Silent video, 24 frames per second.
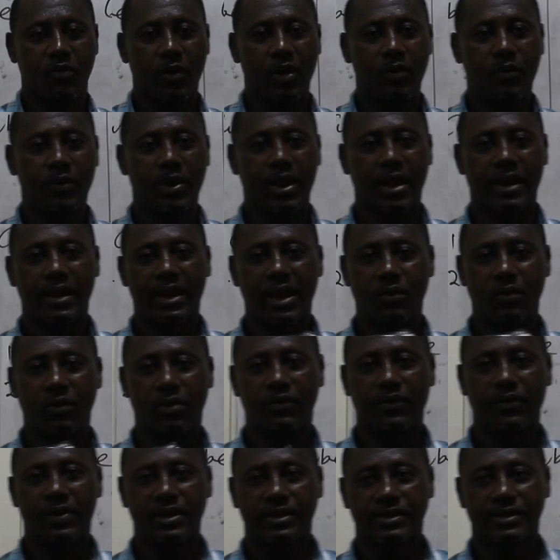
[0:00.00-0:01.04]
when we are done
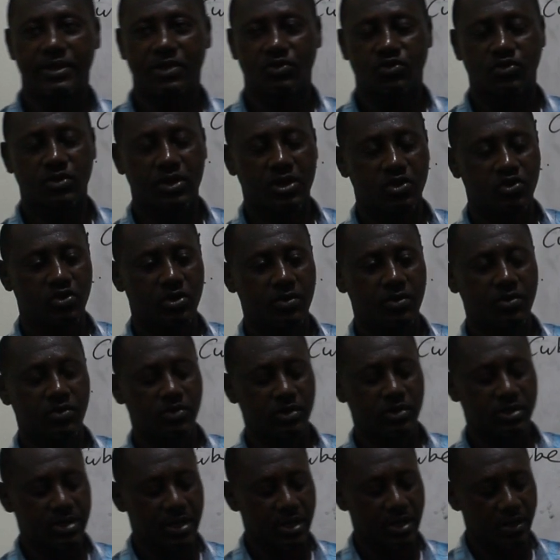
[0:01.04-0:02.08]
with this, the students will
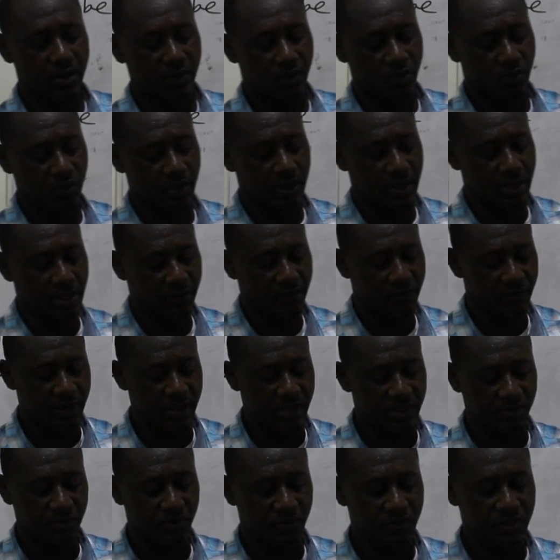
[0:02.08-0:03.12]
tell you the
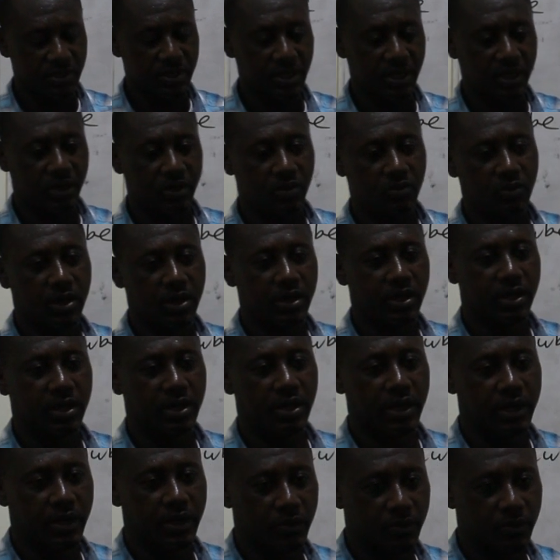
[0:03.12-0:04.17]
difference between the cuboid and the cube.